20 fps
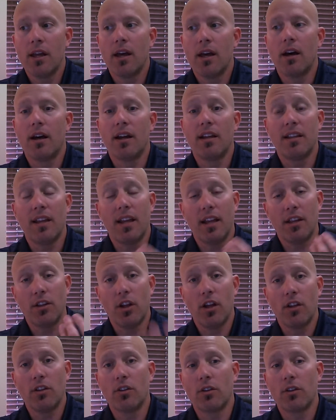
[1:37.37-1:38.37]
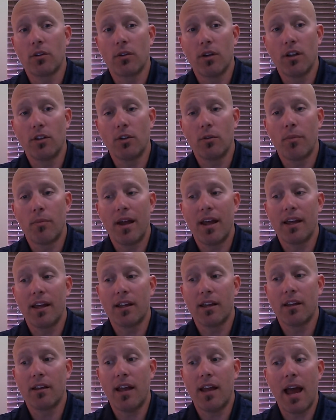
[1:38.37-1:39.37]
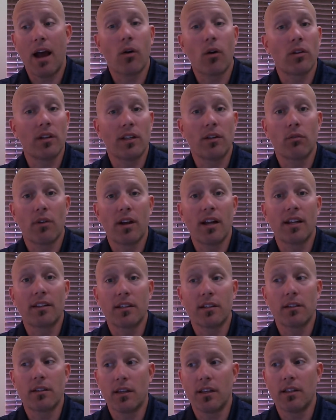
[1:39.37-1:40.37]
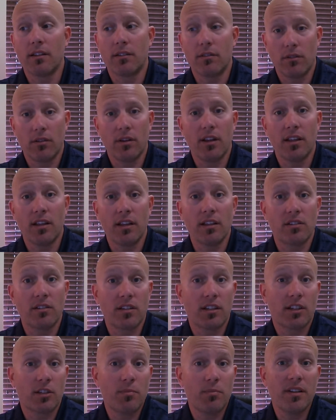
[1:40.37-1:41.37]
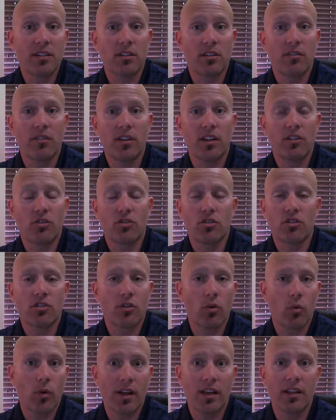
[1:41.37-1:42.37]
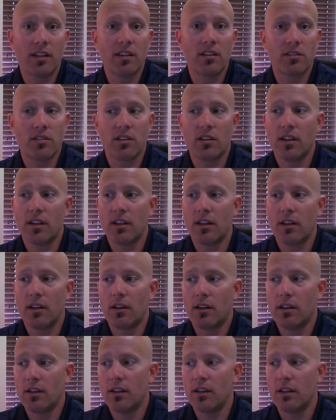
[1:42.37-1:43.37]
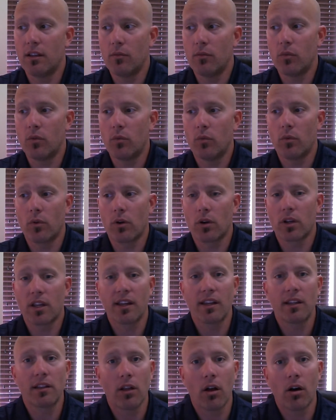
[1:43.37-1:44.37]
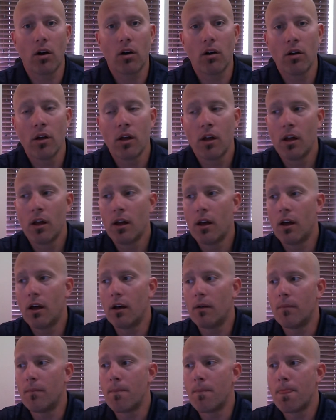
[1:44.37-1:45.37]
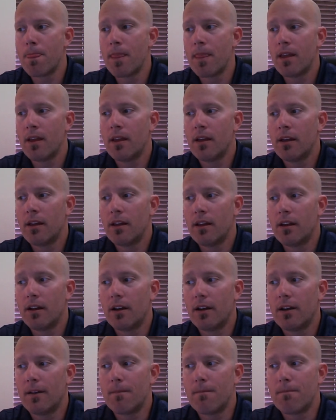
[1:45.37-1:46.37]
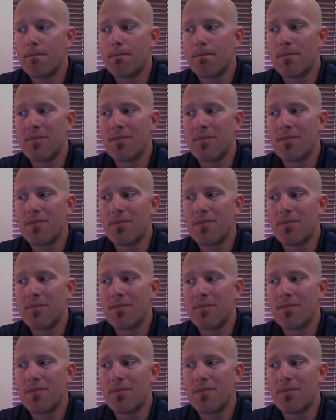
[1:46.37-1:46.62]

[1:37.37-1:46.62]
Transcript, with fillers: uh, and, and, and, you're, and you're paying an hourly rate that, that is expensive and it's just the way it is in, in, in working in law. Um, um,